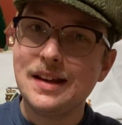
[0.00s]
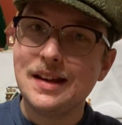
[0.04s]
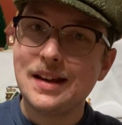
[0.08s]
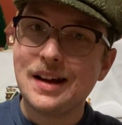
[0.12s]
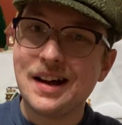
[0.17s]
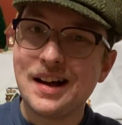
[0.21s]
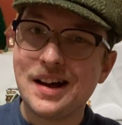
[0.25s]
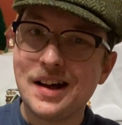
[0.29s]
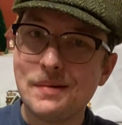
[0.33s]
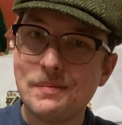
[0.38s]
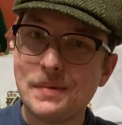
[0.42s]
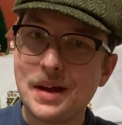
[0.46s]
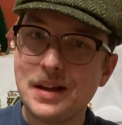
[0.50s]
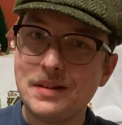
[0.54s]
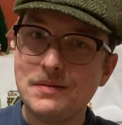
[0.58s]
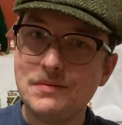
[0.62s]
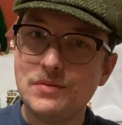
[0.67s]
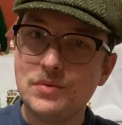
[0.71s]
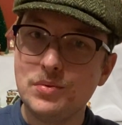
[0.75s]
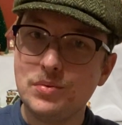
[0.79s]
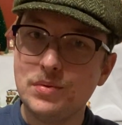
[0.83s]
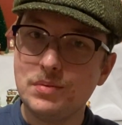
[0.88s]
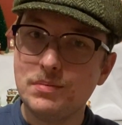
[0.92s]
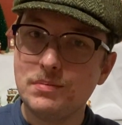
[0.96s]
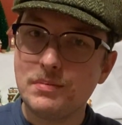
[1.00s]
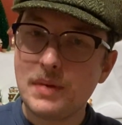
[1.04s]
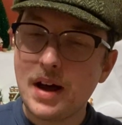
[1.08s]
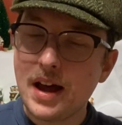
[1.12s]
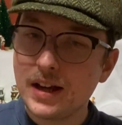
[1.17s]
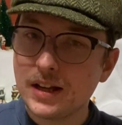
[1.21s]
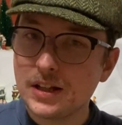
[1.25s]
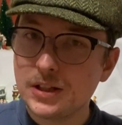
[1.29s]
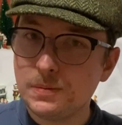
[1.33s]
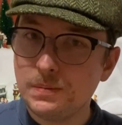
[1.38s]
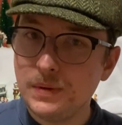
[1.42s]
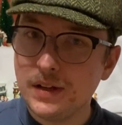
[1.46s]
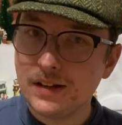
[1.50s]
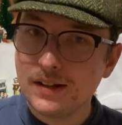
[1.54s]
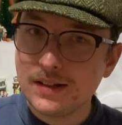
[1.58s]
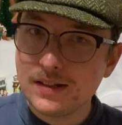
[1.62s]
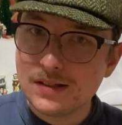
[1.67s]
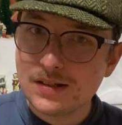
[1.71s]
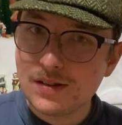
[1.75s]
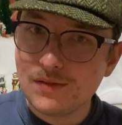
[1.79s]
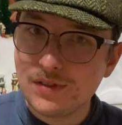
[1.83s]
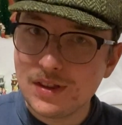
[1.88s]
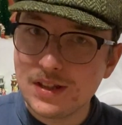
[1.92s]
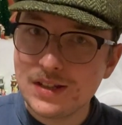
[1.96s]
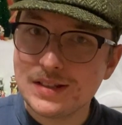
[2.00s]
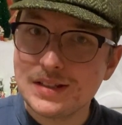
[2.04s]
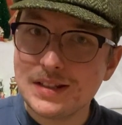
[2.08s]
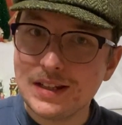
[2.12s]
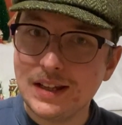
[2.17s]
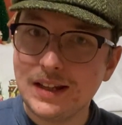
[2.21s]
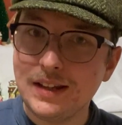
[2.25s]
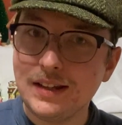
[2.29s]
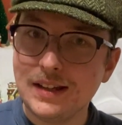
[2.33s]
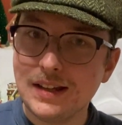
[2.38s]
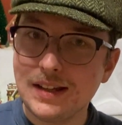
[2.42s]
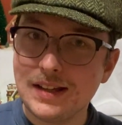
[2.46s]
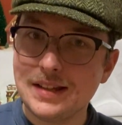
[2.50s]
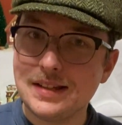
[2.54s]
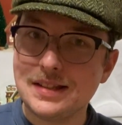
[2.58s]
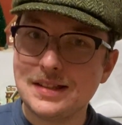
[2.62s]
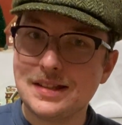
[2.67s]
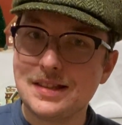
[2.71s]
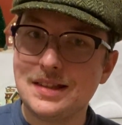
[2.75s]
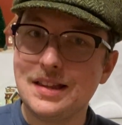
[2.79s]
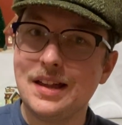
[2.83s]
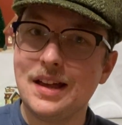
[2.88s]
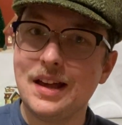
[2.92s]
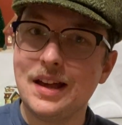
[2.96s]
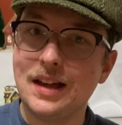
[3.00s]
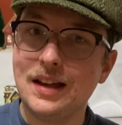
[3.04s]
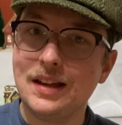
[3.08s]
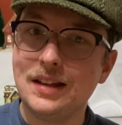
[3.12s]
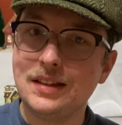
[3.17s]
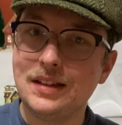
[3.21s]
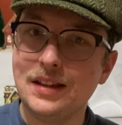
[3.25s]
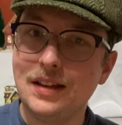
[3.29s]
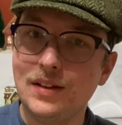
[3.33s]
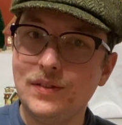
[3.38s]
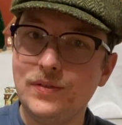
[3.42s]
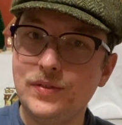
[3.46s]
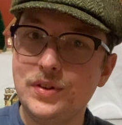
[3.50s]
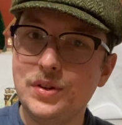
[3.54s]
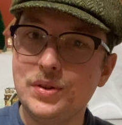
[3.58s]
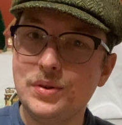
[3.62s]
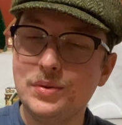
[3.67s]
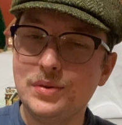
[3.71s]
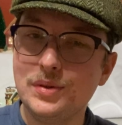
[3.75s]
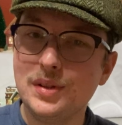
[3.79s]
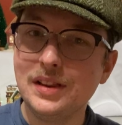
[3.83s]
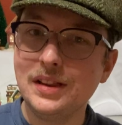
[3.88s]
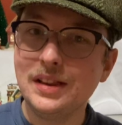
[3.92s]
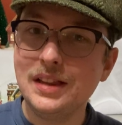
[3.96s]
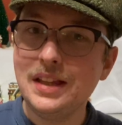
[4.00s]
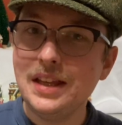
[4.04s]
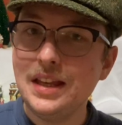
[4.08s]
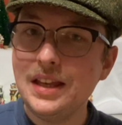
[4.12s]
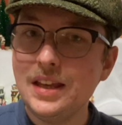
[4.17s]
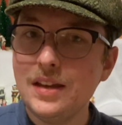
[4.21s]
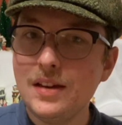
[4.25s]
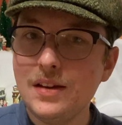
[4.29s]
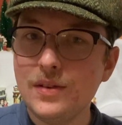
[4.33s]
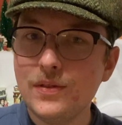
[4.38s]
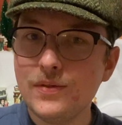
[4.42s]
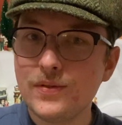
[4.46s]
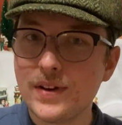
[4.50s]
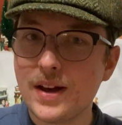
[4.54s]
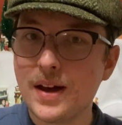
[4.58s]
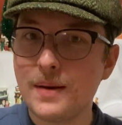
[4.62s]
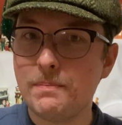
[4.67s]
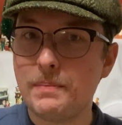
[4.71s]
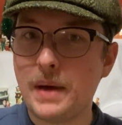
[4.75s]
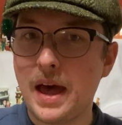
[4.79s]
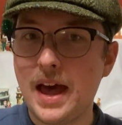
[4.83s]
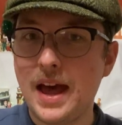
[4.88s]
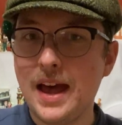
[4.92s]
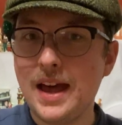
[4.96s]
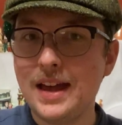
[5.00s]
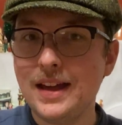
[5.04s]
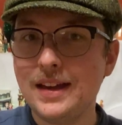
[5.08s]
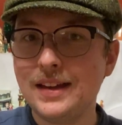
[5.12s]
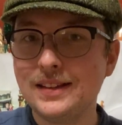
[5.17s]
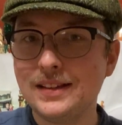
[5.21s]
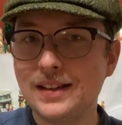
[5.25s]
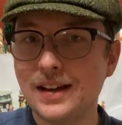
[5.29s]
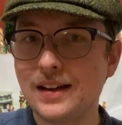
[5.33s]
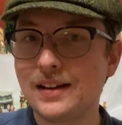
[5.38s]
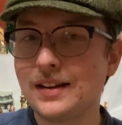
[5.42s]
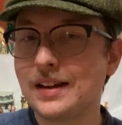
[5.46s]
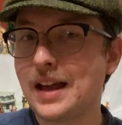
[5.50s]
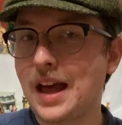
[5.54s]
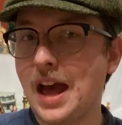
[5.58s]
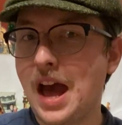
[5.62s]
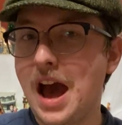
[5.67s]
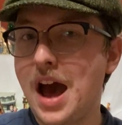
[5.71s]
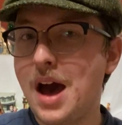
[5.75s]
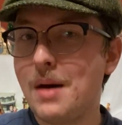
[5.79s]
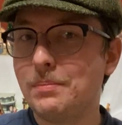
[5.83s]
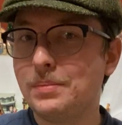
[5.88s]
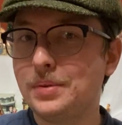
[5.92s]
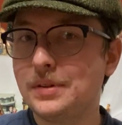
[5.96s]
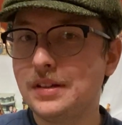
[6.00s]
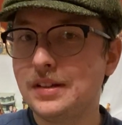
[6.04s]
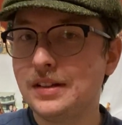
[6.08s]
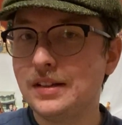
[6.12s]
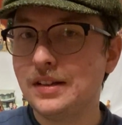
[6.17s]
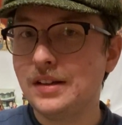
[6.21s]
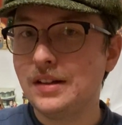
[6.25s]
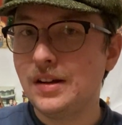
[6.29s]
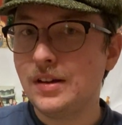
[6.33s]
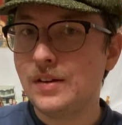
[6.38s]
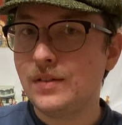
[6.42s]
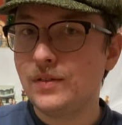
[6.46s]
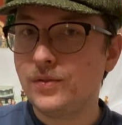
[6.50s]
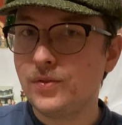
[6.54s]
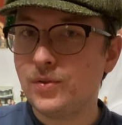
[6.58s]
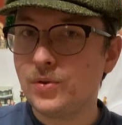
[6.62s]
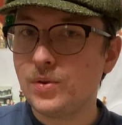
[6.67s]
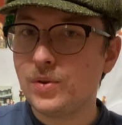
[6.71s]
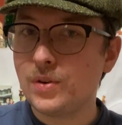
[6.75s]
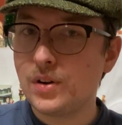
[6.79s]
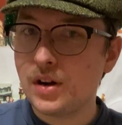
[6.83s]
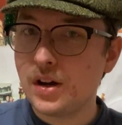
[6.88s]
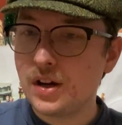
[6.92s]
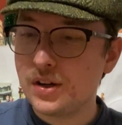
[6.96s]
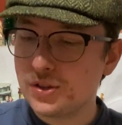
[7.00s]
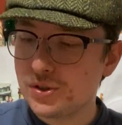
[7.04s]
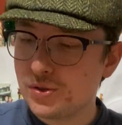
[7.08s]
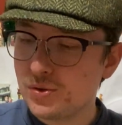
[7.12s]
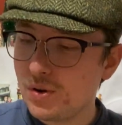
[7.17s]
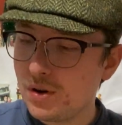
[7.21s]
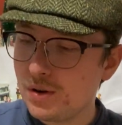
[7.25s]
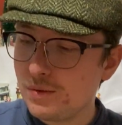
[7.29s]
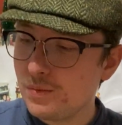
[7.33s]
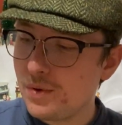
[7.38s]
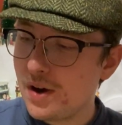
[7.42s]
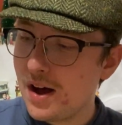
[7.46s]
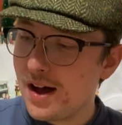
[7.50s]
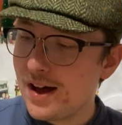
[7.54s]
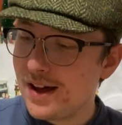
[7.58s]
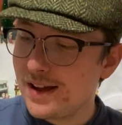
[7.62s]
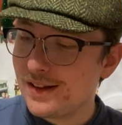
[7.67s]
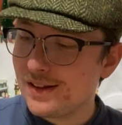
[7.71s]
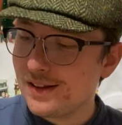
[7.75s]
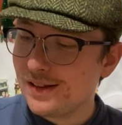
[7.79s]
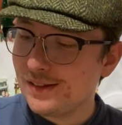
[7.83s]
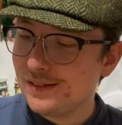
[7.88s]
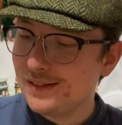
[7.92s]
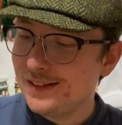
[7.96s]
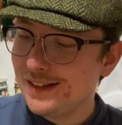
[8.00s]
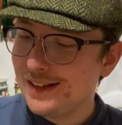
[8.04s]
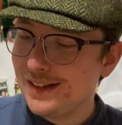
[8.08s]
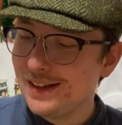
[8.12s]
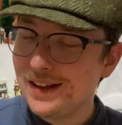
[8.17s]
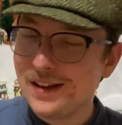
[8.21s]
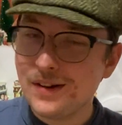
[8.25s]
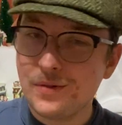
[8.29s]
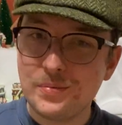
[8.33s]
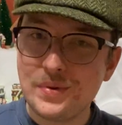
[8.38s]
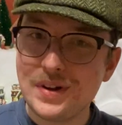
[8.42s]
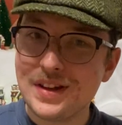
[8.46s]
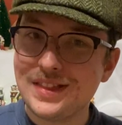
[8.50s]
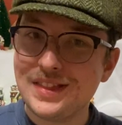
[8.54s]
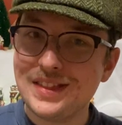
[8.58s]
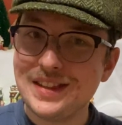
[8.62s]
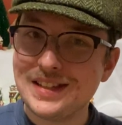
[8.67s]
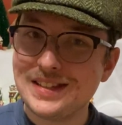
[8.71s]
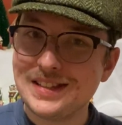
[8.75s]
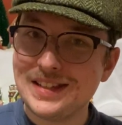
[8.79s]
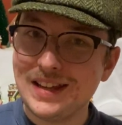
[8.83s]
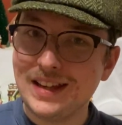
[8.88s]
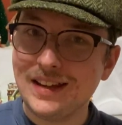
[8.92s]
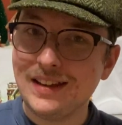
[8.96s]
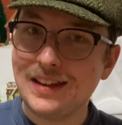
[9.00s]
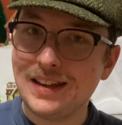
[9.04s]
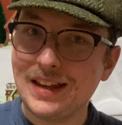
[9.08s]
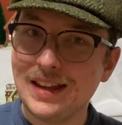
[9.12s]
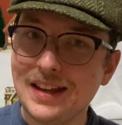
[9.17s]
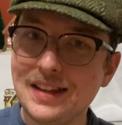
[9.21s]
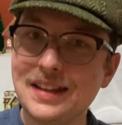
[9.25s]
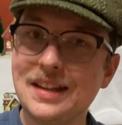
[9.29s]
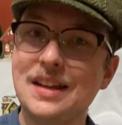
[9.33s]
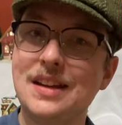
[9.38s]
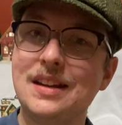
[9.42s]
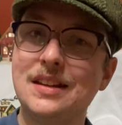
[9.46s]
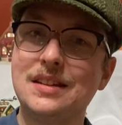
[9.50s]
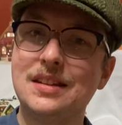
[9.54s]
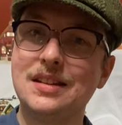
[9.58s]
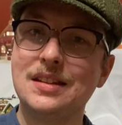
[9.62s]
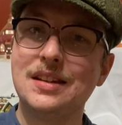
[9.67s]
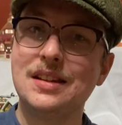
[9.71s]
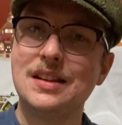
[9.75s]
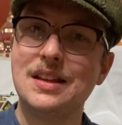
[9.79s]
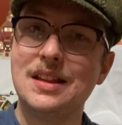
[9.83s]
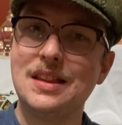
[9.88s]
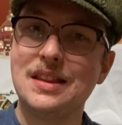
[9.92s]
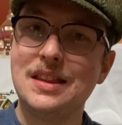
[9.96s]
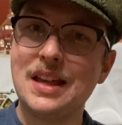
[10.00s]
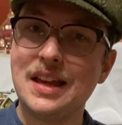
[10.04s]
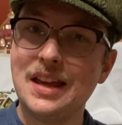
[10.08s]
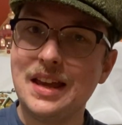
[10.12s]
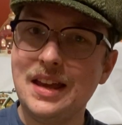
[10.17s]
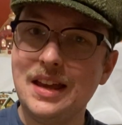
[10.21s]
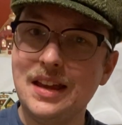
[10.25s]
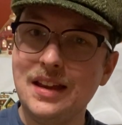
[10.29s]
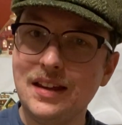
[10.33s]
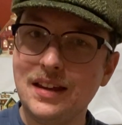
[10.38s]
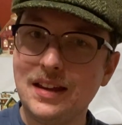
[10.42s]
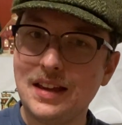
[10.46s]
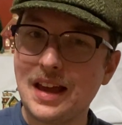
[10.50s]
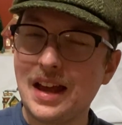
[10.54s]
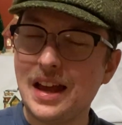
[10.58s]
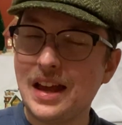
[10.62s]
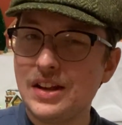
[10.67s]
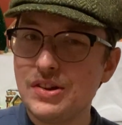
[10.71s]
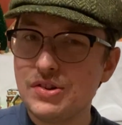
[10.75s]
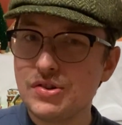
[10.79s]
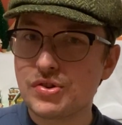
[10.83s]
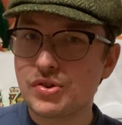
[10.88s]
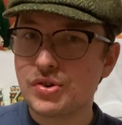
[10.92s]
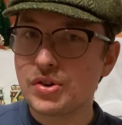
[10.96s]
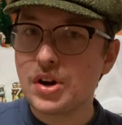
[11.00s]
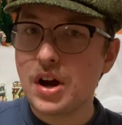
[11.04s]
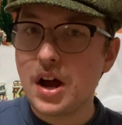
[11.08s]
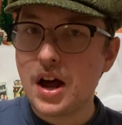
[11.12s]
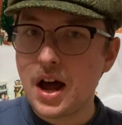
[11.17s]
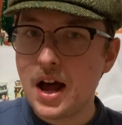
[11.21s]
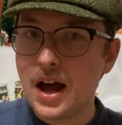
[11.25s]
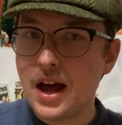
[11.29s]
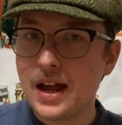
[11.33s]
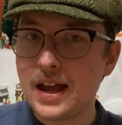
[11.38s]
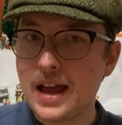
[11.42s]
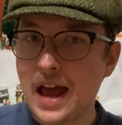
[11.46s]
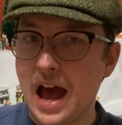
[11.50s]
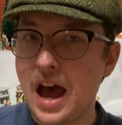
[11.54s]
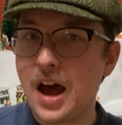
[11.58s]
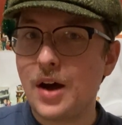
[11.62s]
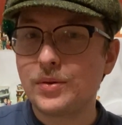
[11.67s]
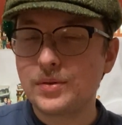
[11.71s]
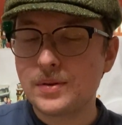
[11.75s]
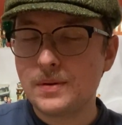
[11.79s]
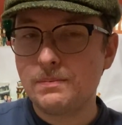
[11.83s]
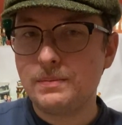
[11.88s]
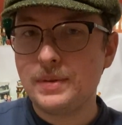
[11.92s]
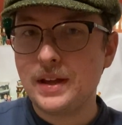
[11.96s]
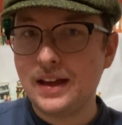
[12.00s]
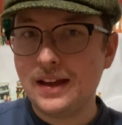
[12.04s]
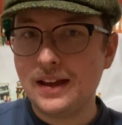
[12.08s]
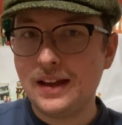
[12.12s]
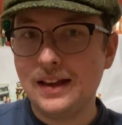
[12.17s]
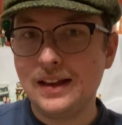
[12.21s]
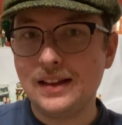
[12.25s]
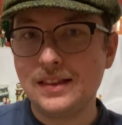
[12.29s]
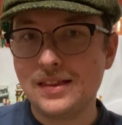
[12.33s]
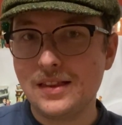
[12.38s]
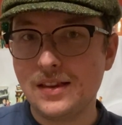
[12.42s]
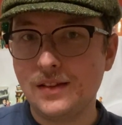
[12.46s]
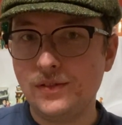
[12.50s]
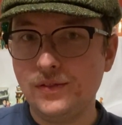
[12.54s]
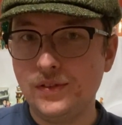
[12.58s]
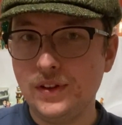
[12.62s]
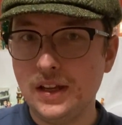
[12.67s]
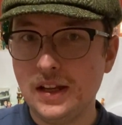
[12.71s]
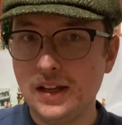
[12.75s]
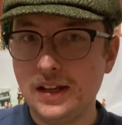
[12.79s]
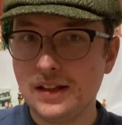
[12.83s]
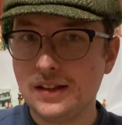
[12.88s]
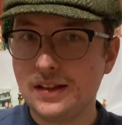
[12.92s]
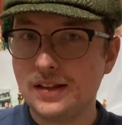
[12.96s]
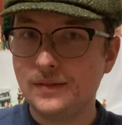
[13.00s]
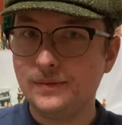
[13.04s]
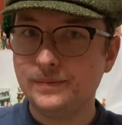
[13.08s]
And my experience of this ink is that if you leave a pen uncapped for a short while with this ink in it, the ink can dry out a bit in the feed.